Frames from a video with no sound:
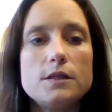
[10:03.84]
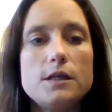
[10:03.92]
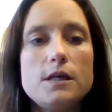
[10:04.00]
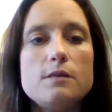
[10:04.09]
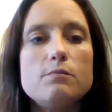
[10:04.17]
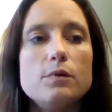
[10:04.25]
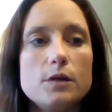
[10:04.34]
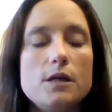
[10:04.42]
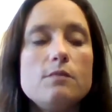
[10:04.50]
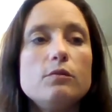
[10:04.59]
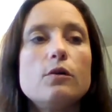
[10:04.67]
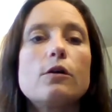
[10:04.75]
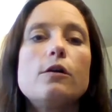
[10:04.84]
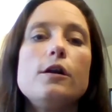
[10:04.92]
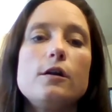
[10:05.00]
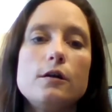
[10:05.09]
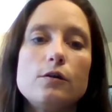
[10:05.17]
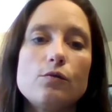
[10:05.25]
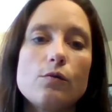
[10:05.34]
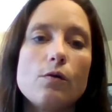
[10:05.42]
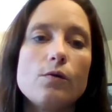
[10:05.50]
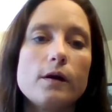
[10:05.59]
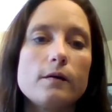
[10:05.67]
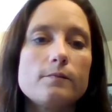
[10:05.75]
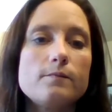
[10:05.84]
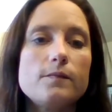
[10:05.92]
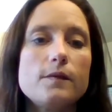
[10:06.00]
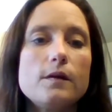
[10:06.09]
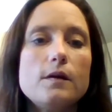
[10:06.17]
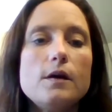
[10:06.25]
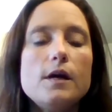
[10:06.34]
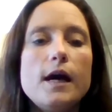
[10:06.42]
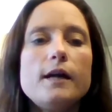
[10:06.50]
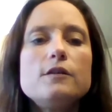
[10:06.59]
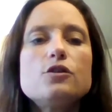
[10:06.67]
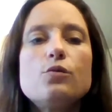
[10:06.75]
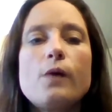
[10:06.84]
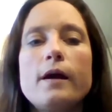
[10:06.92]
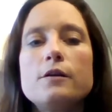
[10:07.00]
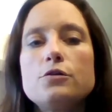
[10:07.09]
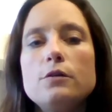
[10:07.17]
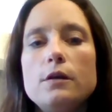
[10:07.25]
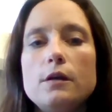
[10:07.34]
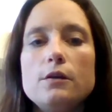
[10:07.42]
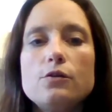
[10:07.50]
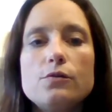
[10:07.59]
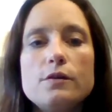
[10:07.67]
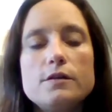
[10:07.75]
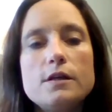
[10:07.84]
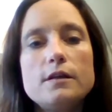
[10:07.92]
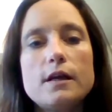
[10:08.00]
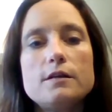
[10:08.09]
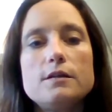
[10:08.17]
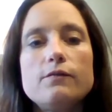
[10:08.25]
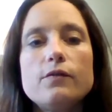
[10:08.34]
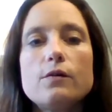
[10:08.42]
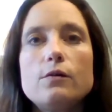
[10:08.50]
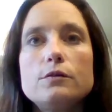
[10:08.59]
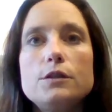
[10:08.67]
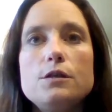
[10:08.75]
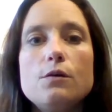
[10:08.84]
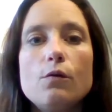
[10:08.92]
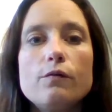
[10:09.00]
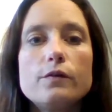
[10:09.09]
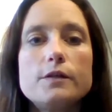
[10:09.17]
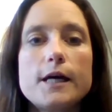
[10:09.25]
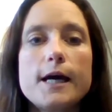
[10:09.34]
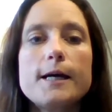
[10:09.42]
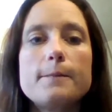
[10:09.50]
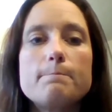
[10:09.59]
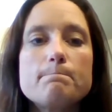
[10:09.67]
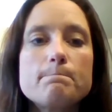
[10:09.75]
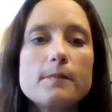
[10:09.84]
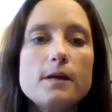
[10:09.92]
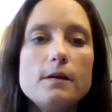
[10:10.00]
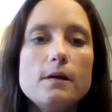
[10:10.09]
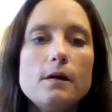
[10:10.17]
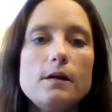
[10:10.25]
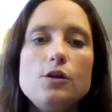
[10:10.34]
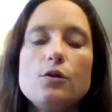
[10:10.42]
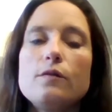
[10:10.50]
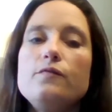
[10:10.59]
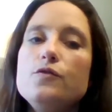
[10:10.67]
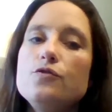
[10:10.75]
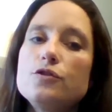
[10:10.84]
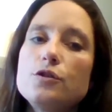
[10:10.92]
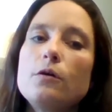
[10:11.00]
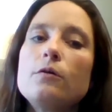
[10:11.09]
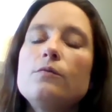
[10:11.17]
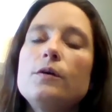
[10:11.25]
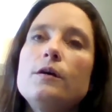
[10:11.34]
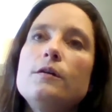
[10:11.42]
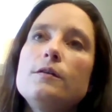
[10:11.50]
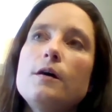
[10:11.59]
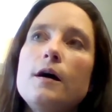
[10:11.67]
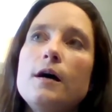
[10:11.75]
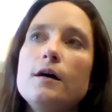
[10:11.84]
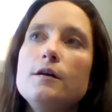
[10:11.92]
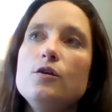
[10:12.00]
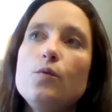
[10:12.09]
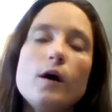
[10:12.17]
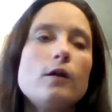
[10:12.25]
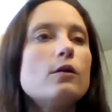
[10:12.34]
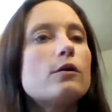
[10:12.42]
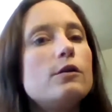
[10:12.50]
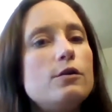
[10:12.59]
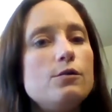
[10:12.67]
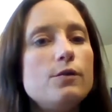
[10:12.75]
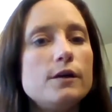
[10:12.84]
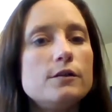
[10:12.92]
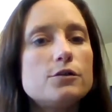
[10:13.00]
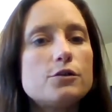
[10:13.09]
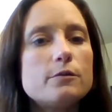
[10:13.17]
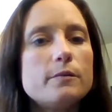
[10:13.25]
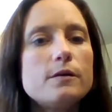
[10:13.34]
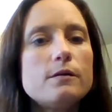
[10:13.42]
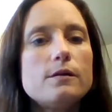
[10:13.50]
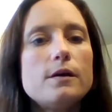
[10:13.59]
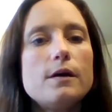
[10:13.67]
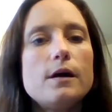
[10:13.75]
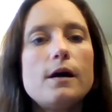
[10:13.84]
to keep learning and growing. And it's gradually increasing that difficulty over time. You know, if you start with you want to learn a new instrument,